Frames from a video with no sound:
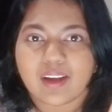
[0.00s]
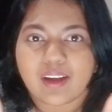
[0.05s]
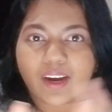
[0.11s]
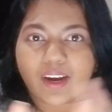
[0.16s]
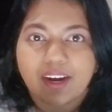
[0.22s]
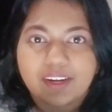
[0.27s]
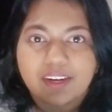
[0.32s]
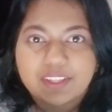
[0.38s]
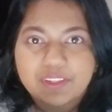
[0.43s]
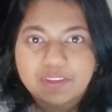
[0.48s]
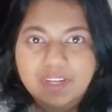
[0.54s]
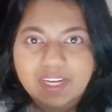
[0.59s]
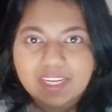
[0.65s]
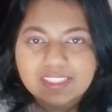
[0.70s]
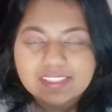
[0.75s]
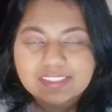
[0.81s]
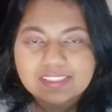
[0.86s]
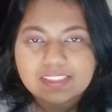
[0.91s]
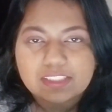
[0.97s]
All right, you
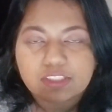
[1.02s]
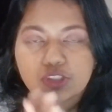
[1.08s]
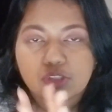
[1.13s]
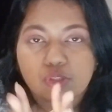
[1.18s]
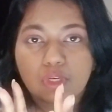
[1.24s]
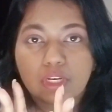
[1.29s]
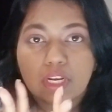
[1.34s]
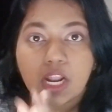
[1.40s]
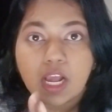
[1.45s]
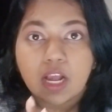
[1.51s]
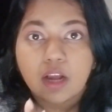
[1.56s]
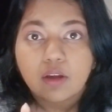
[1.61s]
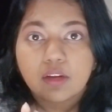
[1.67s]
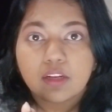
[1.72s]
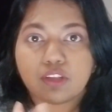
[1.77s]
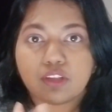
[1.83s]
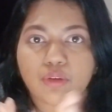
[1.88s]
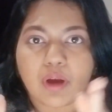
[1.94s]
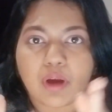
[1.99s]
guys. So now
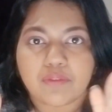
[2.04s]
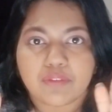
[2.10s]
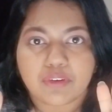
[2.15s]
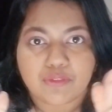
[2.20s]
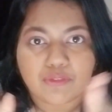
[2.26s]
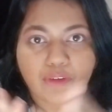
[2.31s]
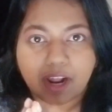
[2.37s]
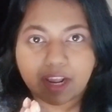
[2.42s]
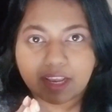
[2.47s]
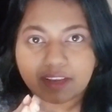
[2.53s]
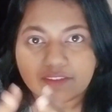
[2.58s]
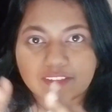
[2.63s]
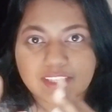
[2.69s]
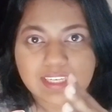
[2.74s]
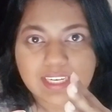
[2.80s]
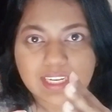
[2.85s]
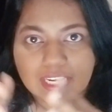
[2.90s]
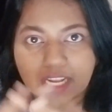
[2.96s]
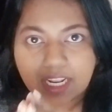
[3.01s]
that you have arrived in
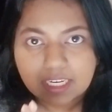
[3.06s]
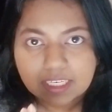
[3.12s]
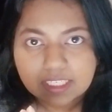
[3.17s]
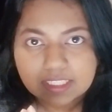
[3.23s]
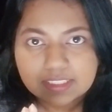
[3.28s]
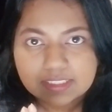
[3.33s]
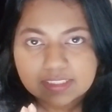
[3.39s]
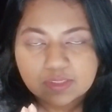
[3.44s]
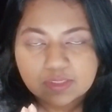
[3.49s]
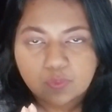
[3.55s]
the Netherlands,